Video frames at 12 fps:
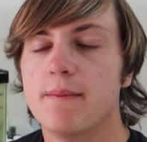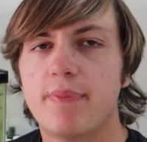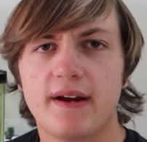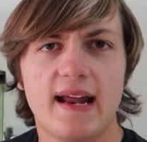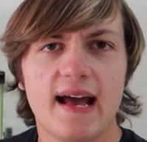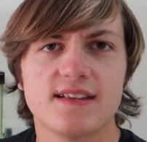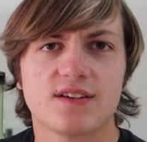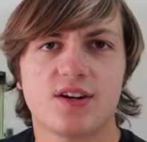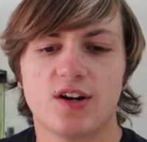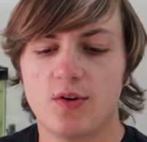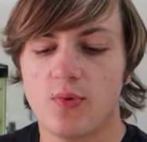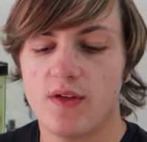but it has
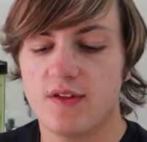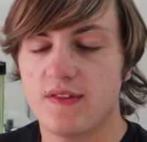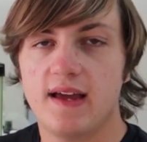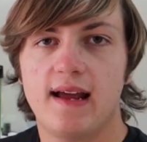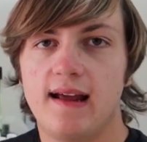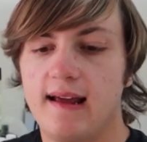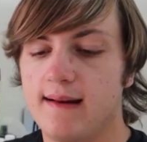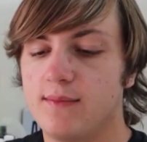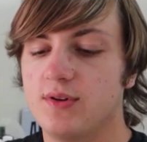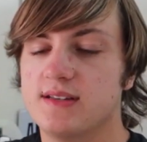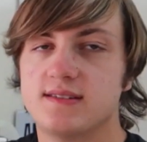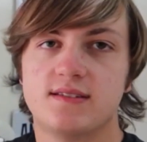occurred whether the
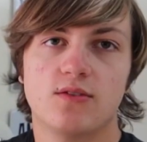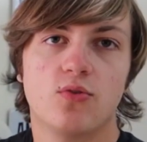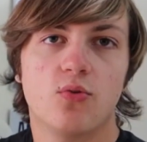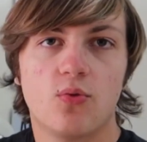animal is